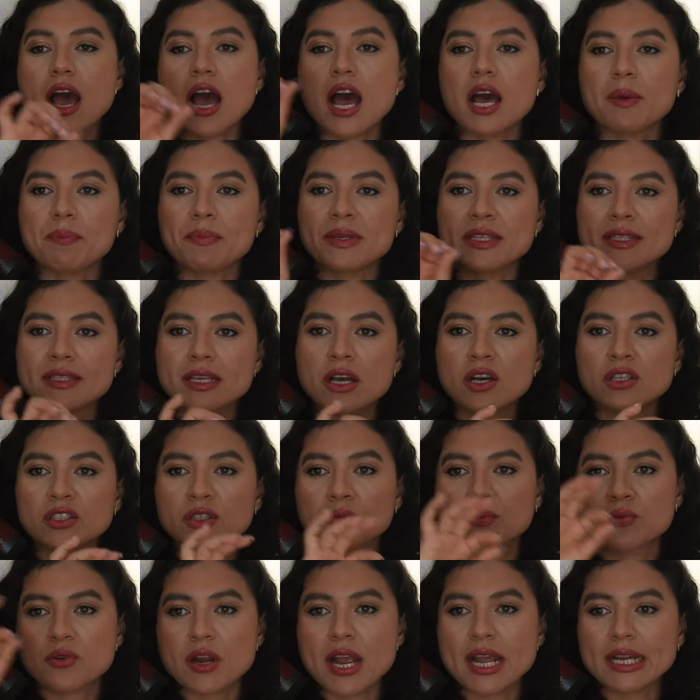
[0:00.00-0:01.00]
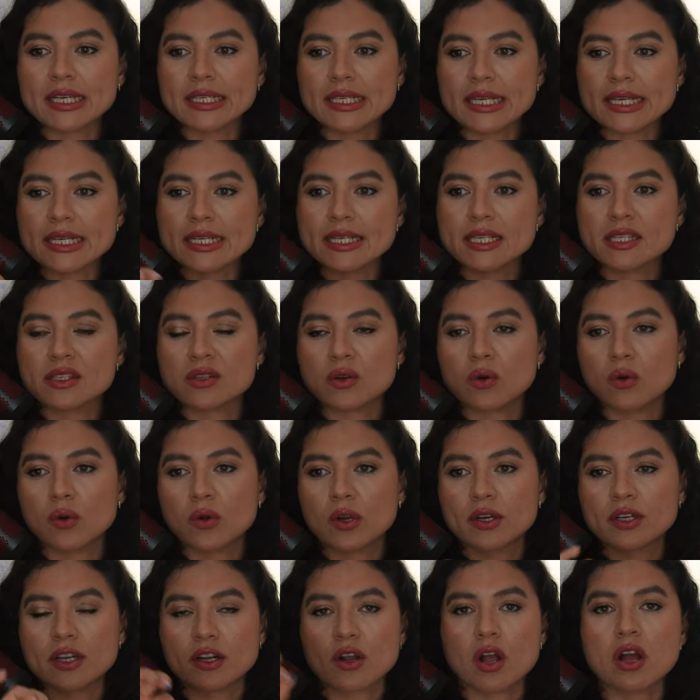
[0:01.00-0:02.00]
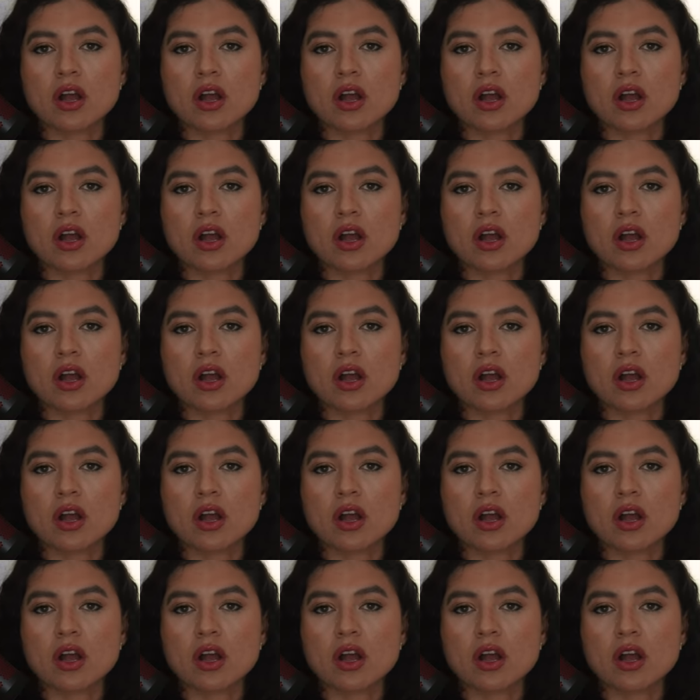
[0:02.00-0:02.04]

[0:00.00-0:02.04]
up and down the brightness or the